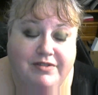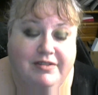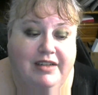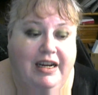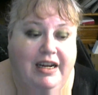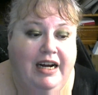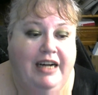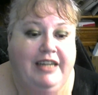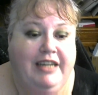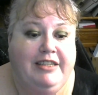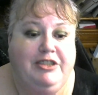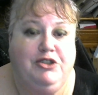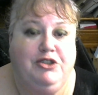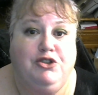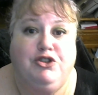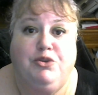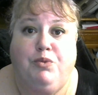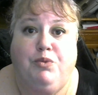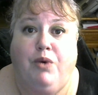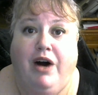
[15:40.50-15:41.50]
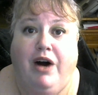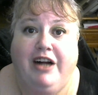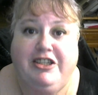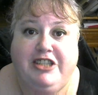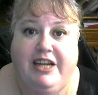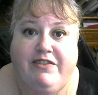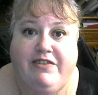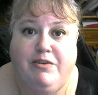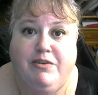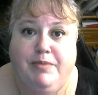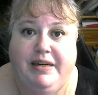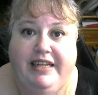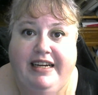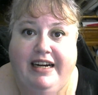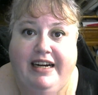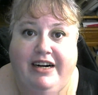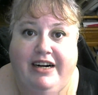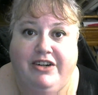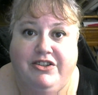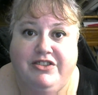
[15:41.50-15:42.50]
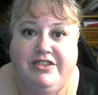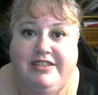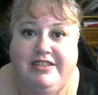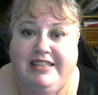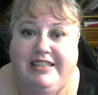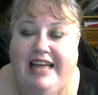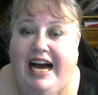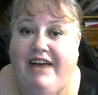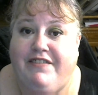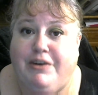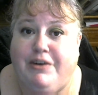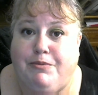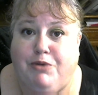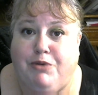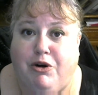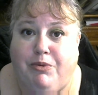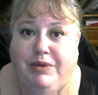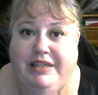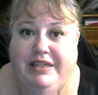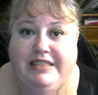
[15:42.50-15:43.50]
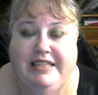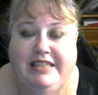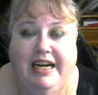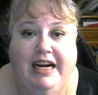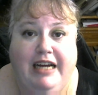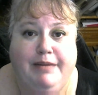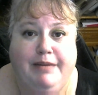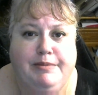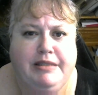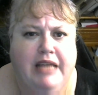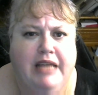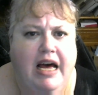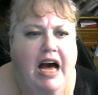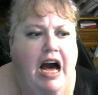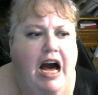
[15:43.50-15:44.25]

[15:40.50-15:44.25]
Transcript: You should watch everybody else, laugh at appropriate times,